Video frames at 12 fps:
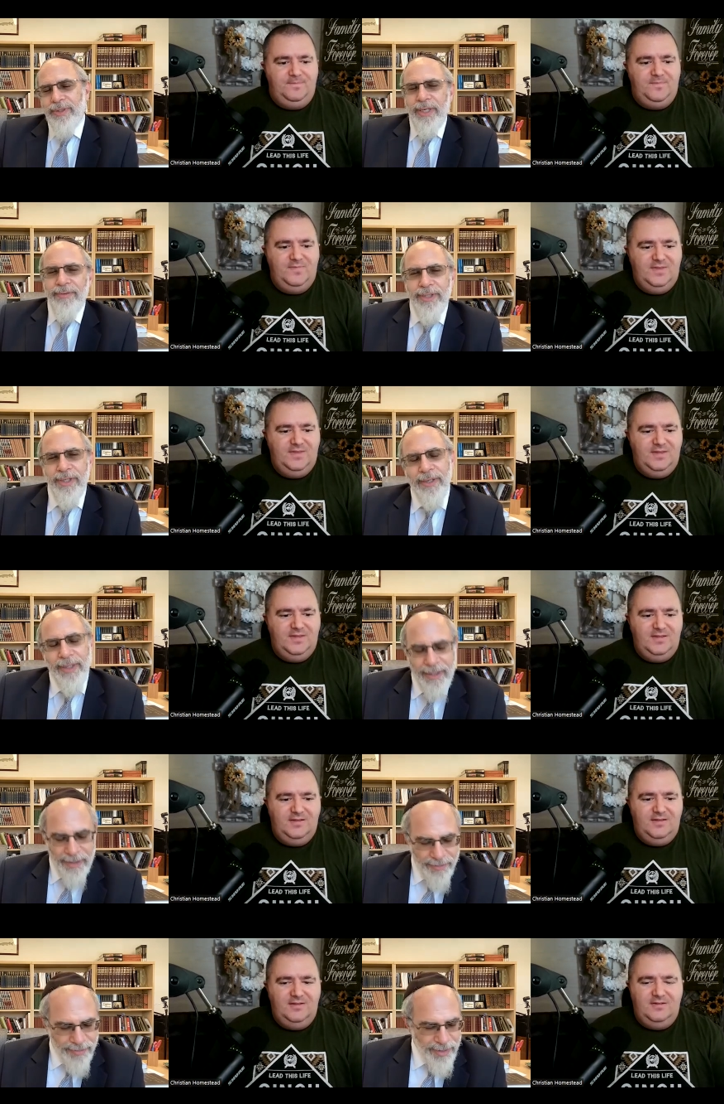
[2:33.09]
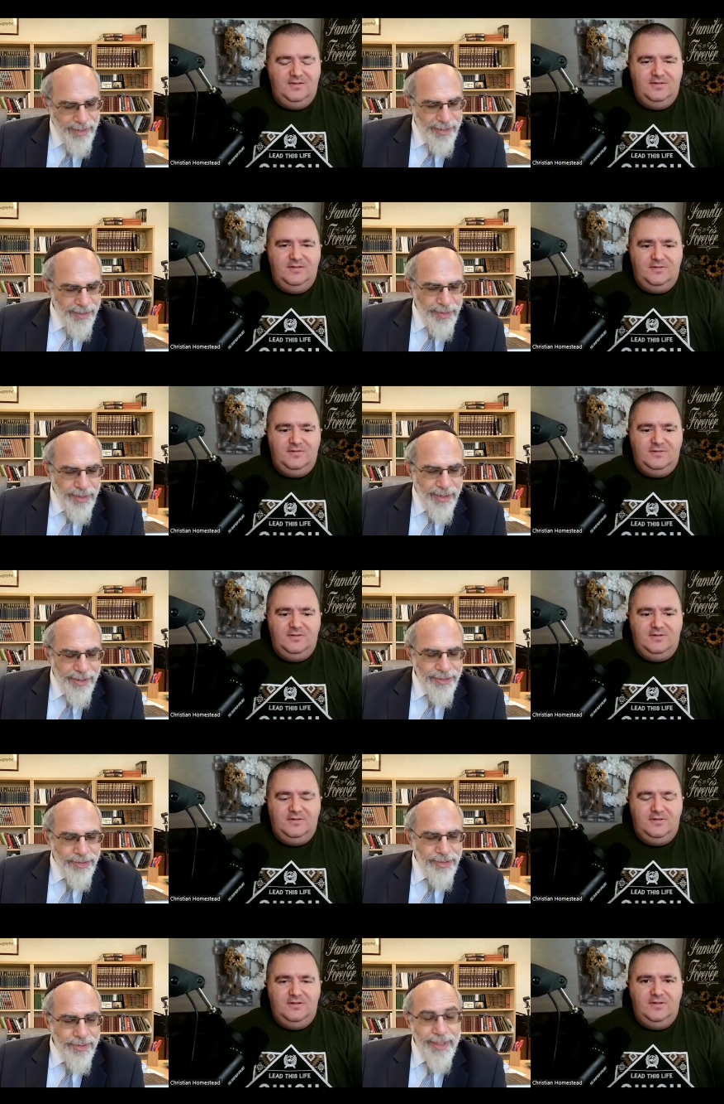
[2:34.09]
Speaker 1: davies I, i'd be
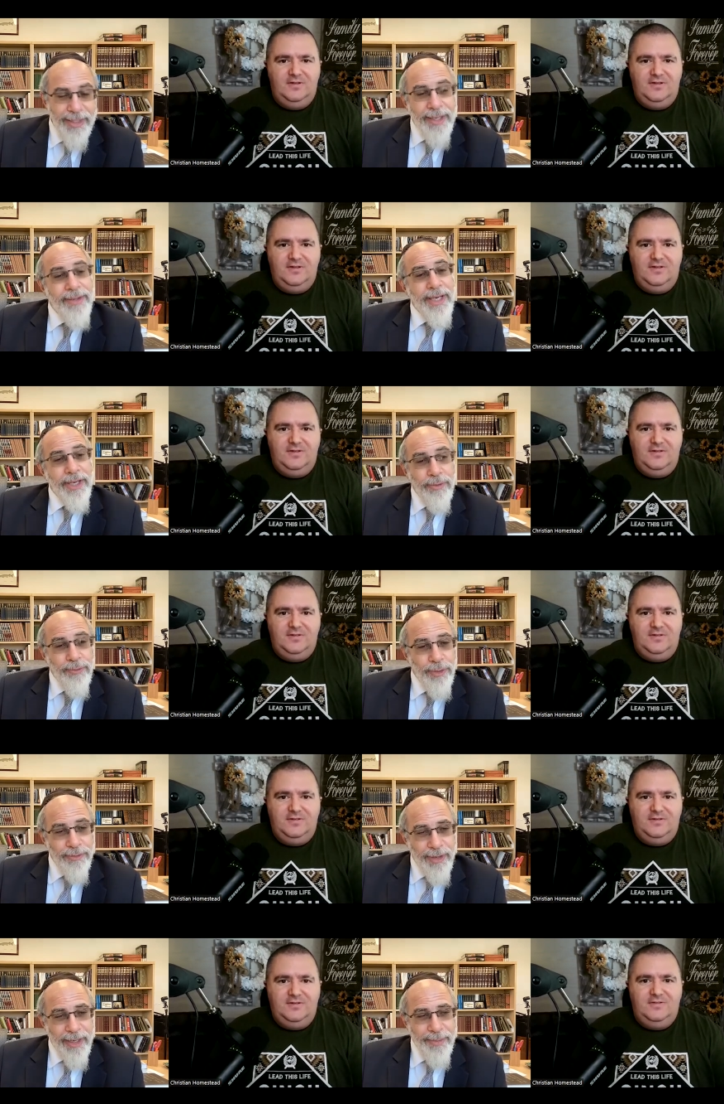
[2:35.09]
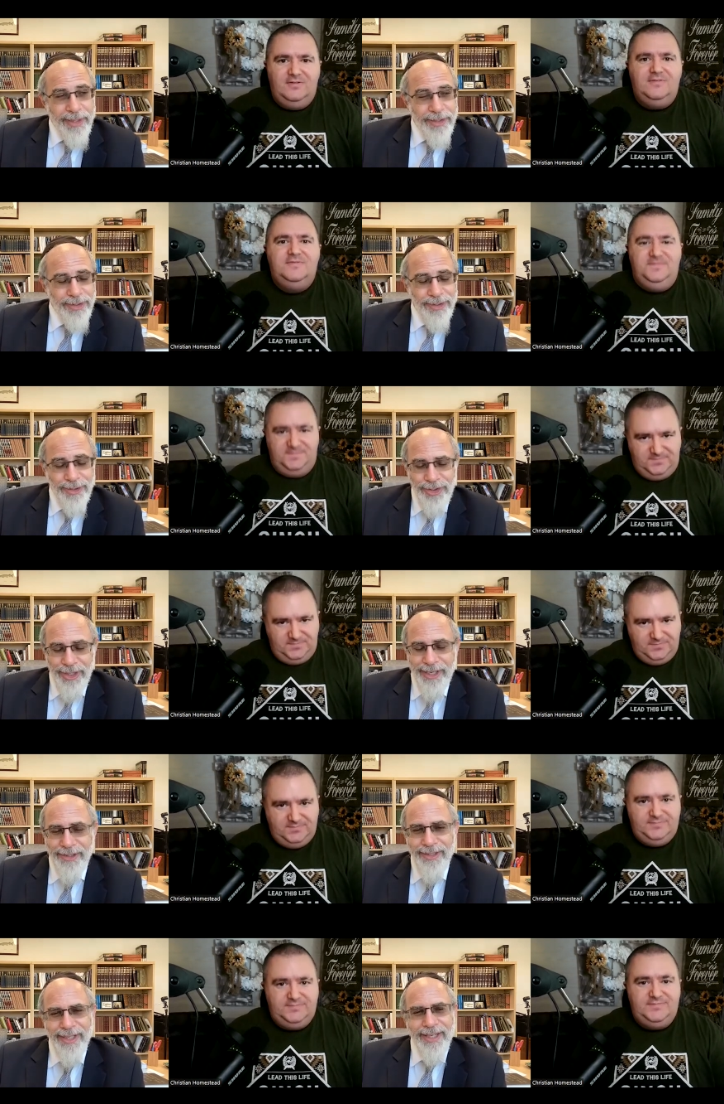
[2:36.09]
honored to and uh, thank you for inviting me to your
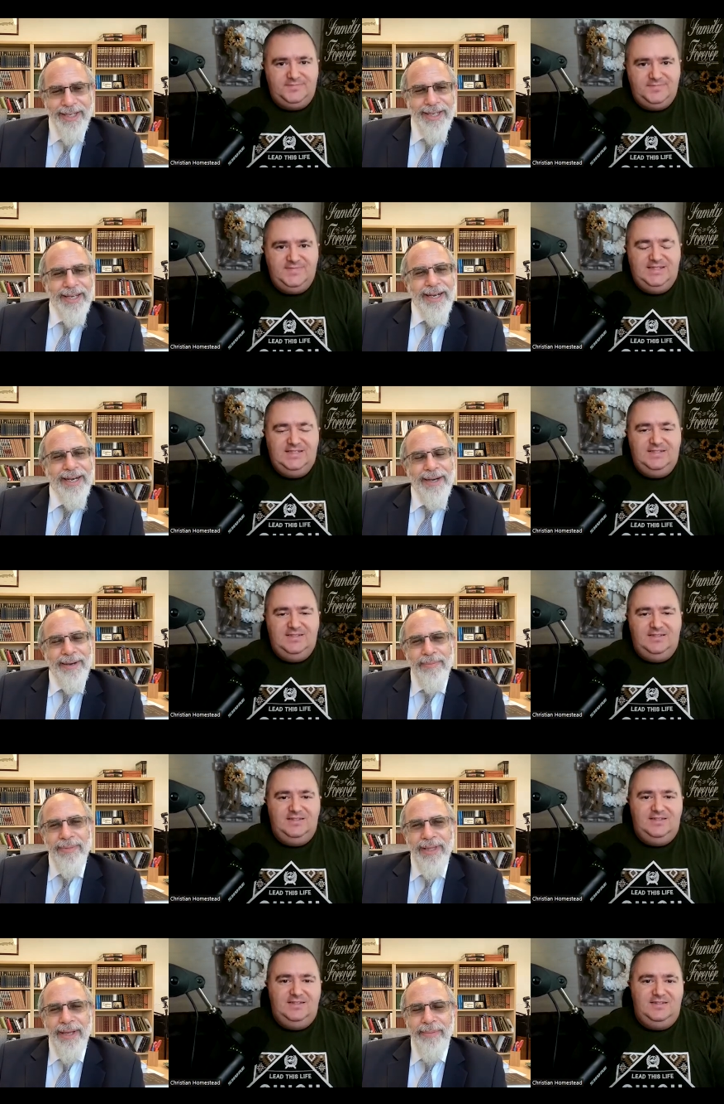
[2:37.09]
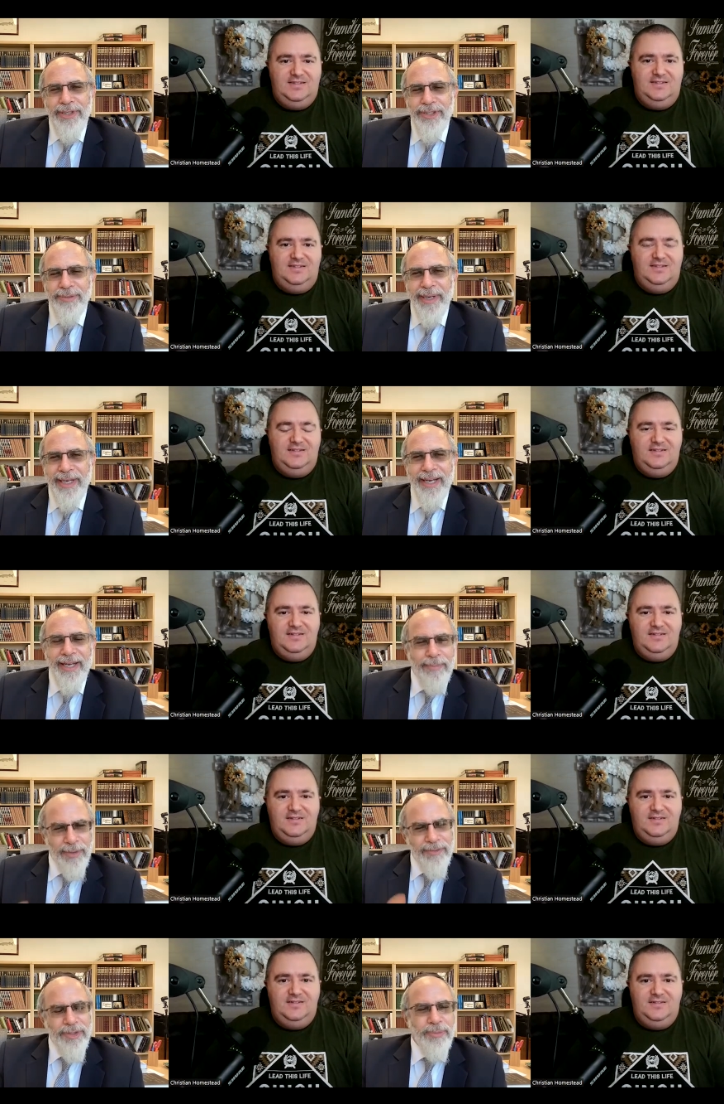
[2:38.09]
channel um, let me just make a
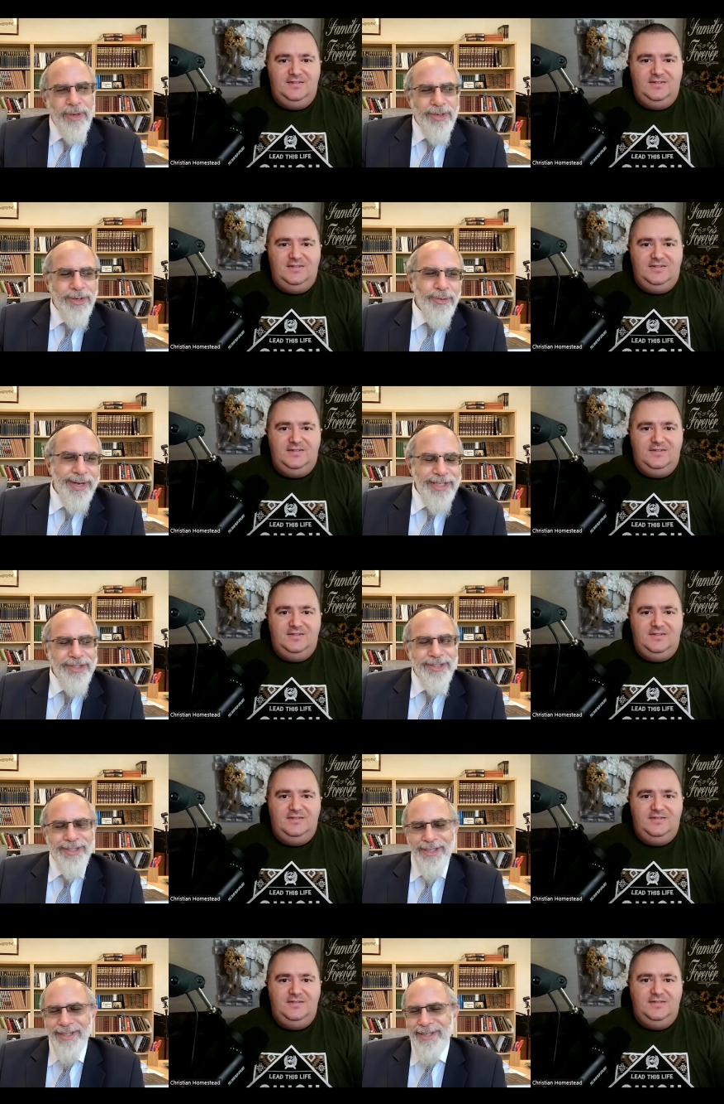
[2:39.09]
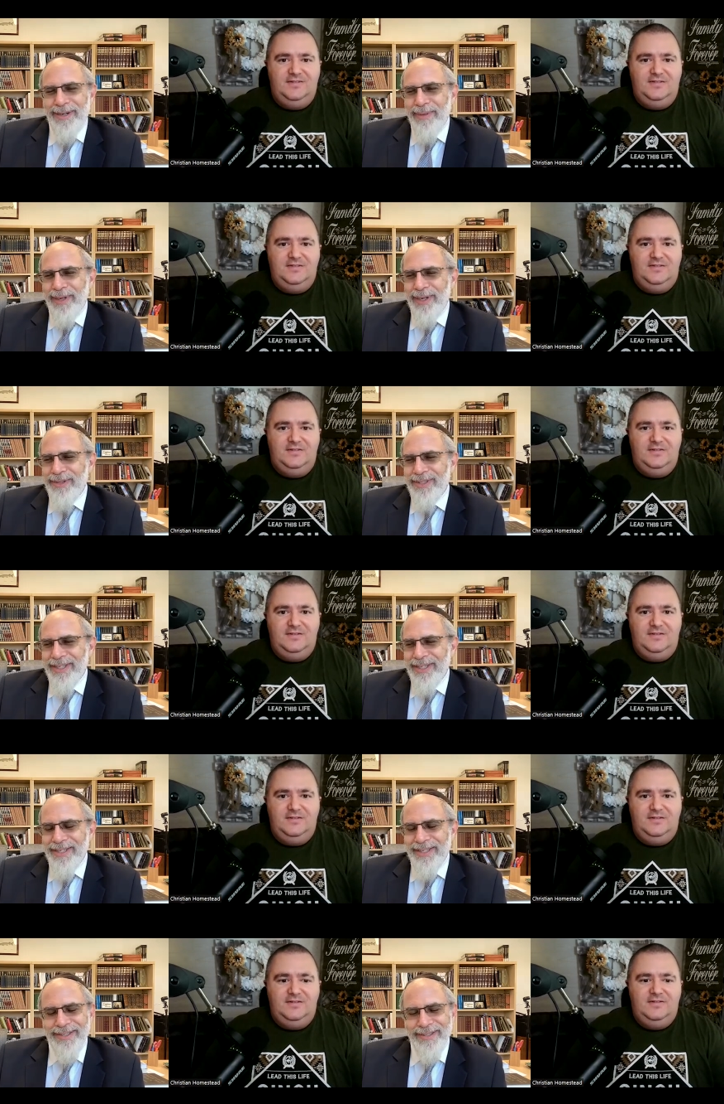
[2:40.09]
couple of small corrections uh, about
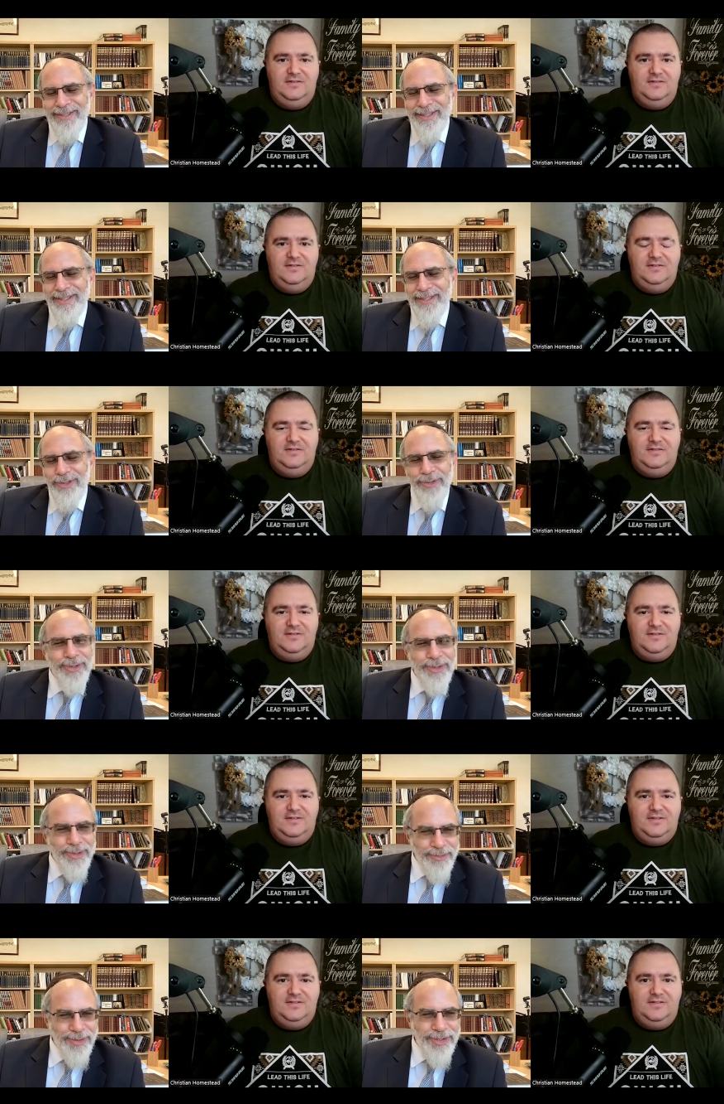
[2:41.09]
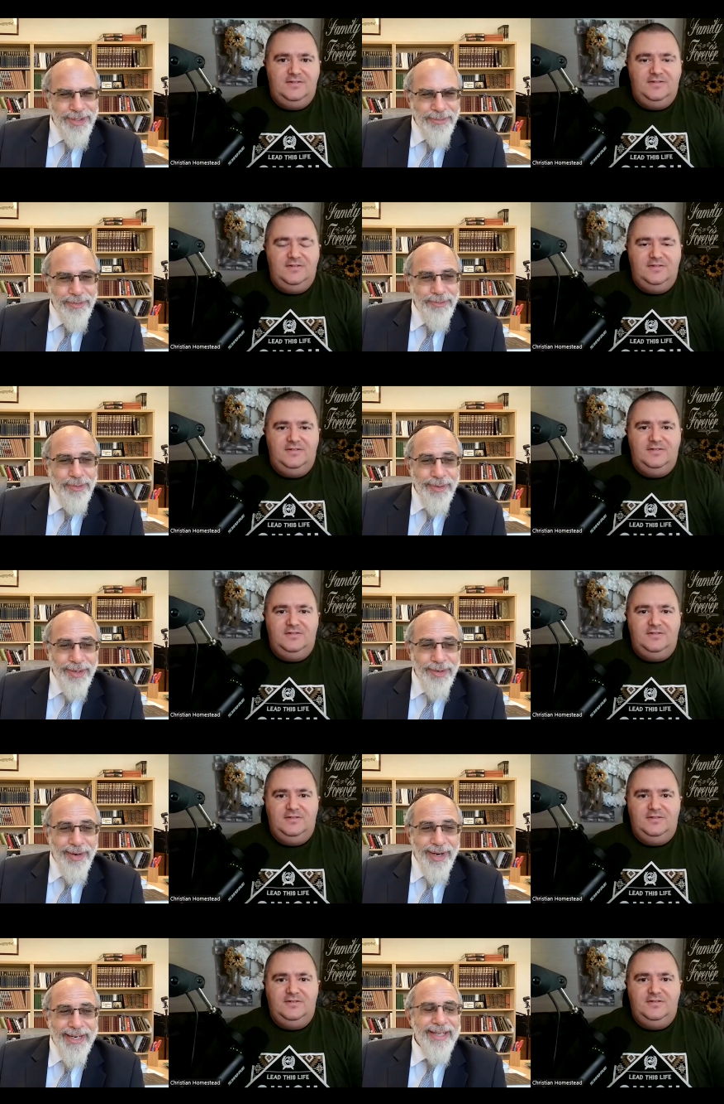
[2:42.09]
uh, Touro University before we go
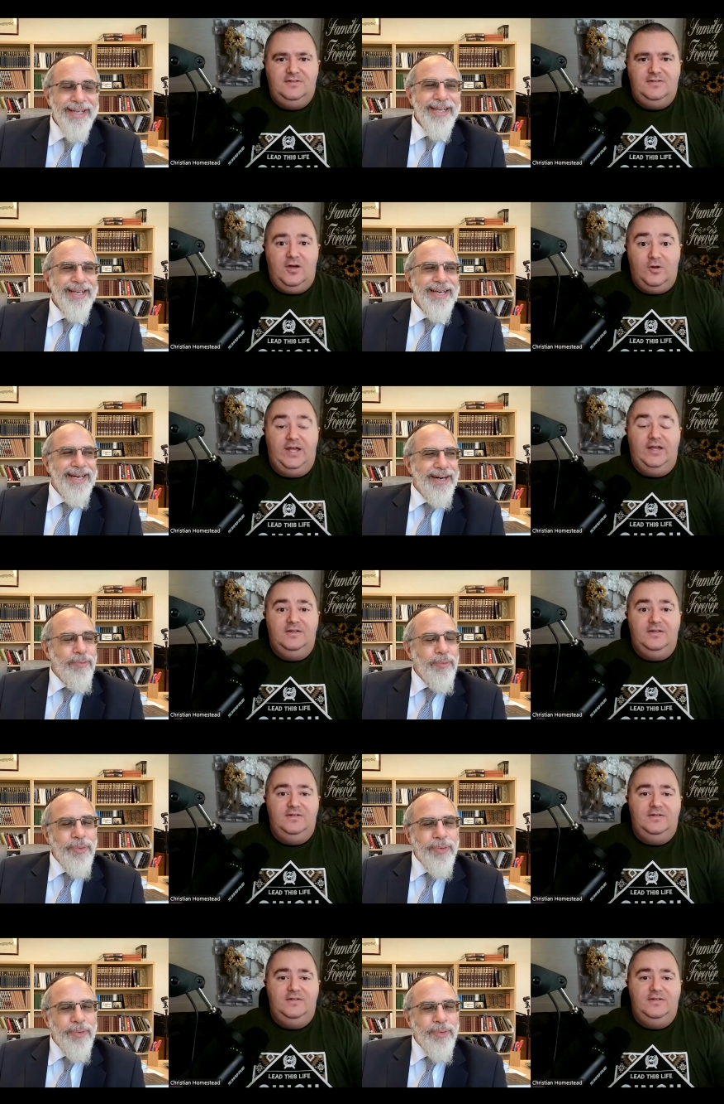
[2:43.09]
on. Okay. Uh,